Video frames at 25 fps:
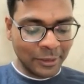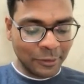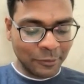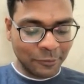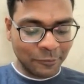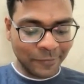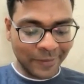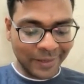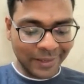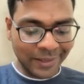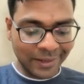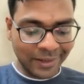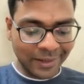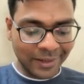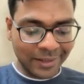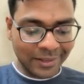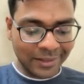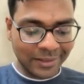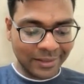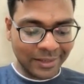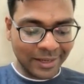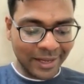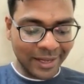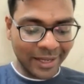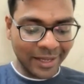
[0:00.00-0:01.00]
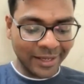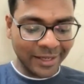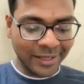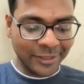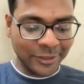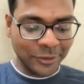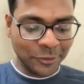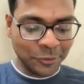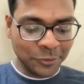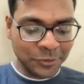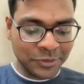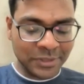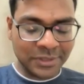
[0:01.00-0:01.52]
well, uh, I
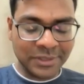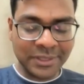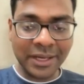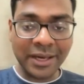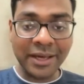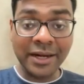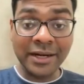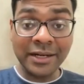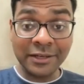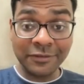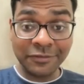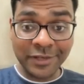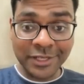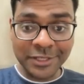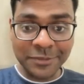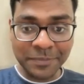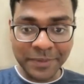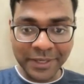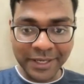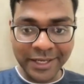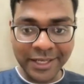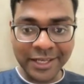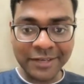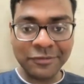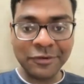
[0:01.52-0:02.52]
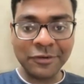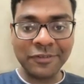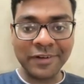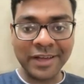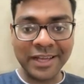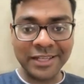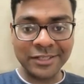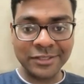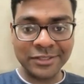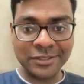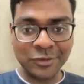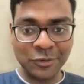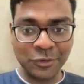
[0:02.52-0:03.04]
used the current affairs PDF of
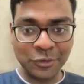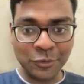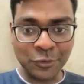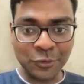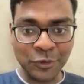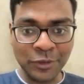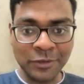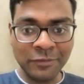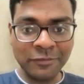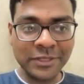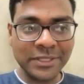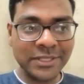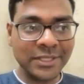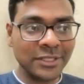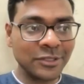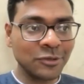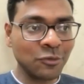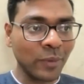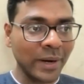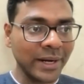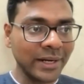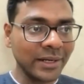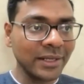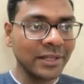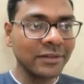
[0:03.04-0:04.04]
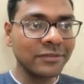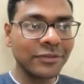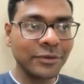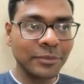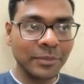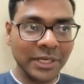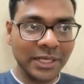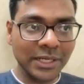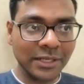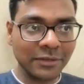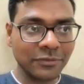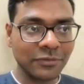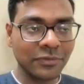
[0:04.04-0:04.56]
IAS Gurukul, which is quite
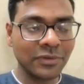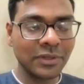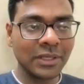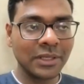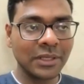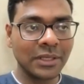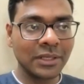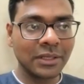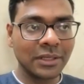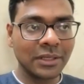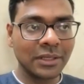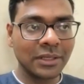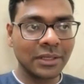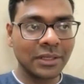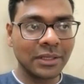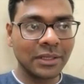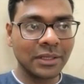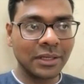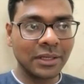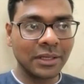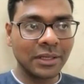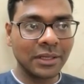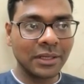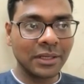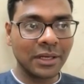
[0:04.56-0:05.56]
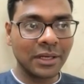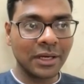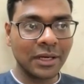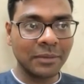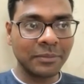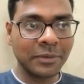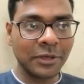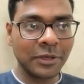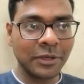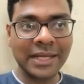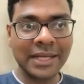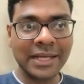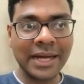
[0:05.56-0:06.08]
informative uh,
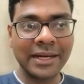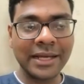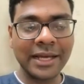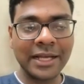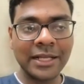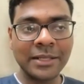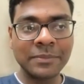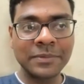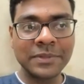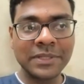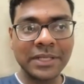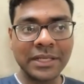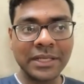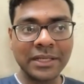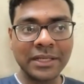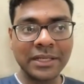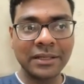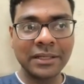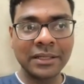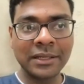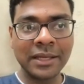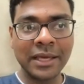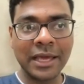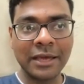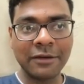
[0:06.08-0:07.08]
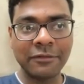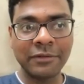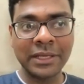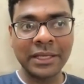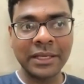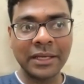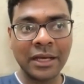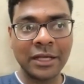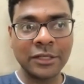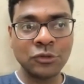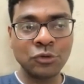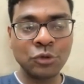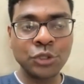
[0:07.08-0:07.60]
because that helps in having
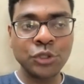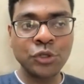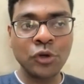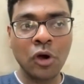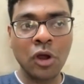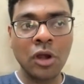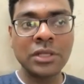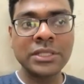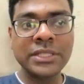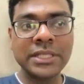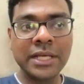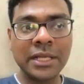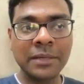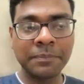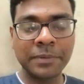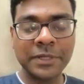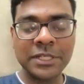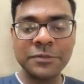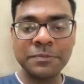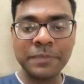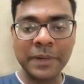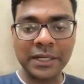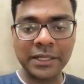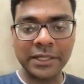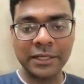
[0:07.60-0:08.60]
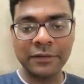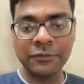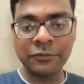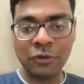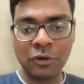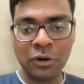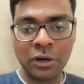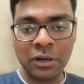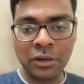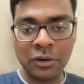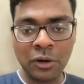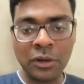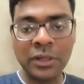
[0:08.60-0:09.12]
a sociological perspective
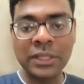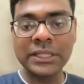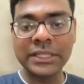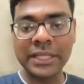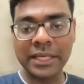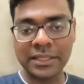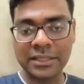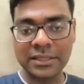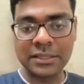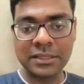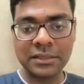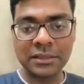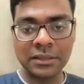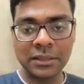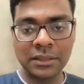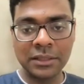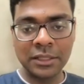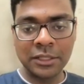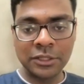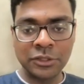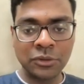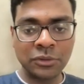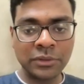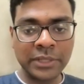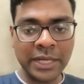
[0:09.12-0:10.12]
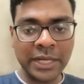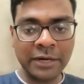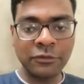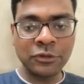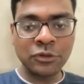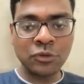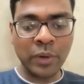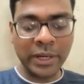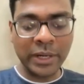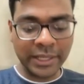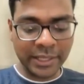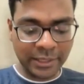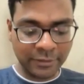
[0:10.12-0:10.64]
on things. So that was
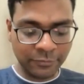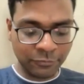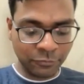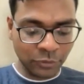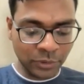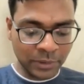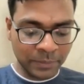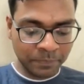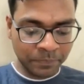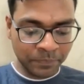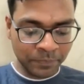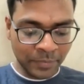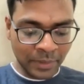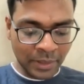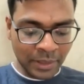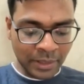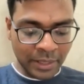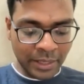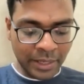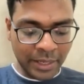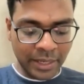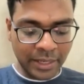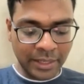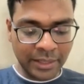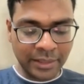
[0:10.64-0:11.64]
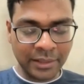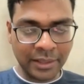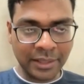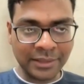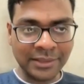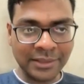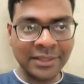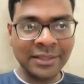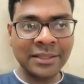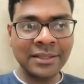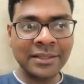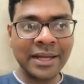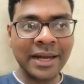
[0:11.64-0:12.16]
quite helpful. And
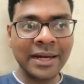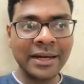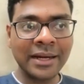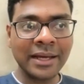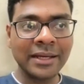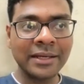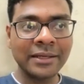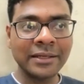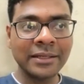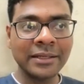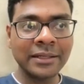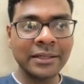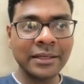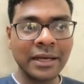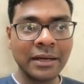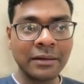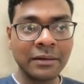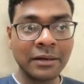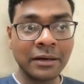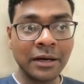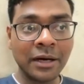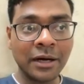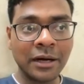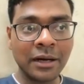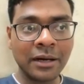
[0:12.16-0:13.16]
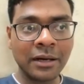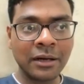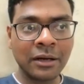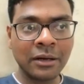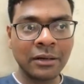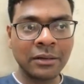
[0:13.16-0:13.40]
other than that, I uh,